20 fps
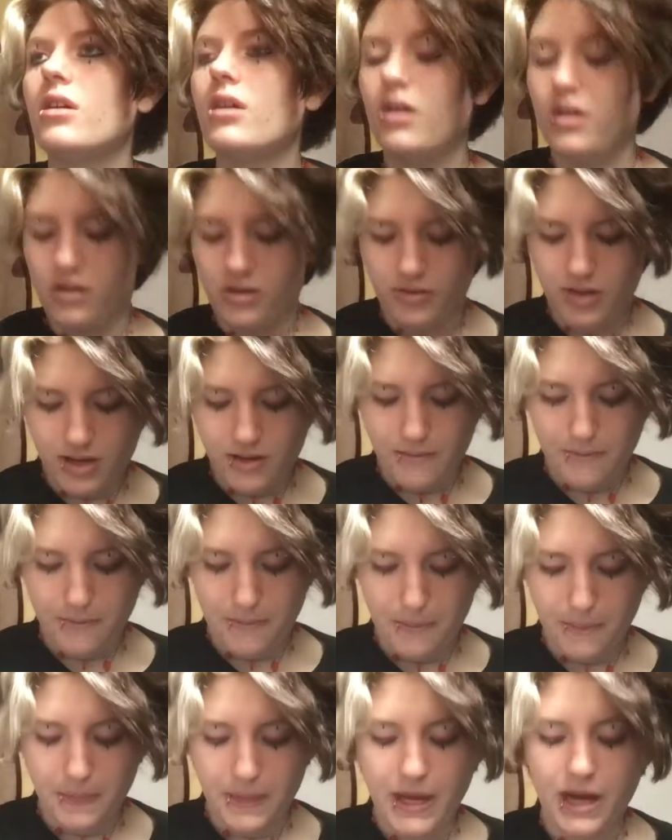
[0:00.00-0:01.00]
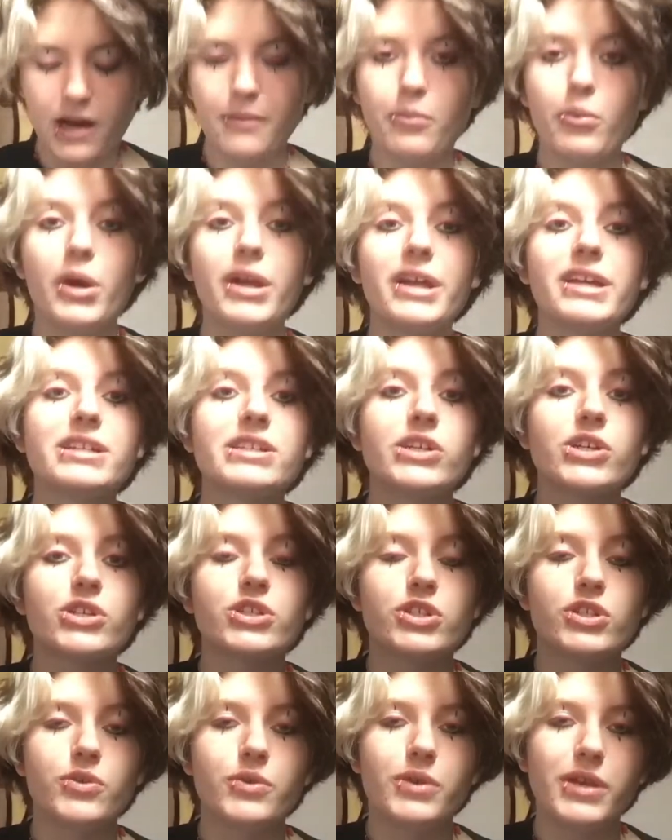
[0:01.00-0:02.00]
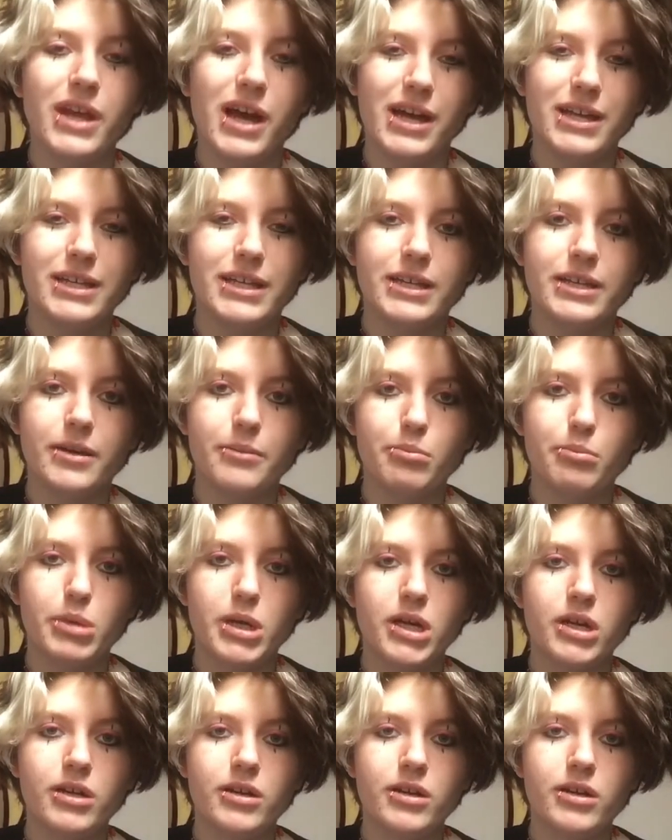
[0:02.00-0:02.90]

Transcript: Okay, what is your student ID number?